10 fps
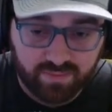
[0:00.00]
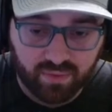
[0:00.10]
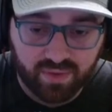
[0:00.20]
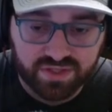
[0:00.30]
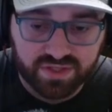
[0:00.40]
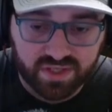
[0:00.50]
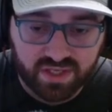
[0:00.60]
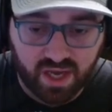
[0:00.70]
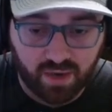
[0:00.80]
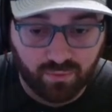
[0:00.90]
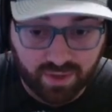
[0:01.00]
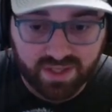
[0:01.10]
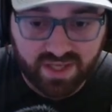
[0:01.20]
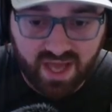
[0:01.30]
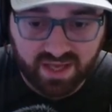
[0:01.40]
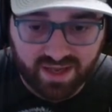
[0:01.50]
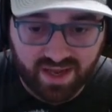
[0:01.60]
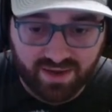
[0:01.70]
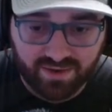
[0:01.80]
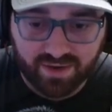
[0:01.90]
Originally, you got to really yank
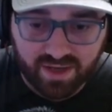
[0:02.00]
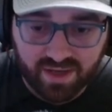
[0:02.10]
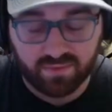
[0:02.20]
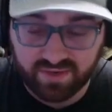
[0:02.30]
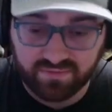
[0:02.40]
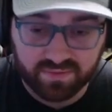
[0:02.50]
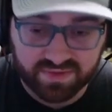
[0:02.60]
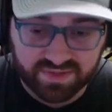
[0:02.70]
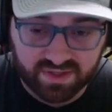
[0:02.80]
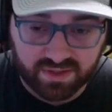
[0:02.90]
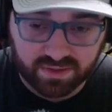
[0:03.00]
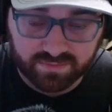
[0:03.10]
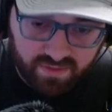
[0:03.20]
down right from the start.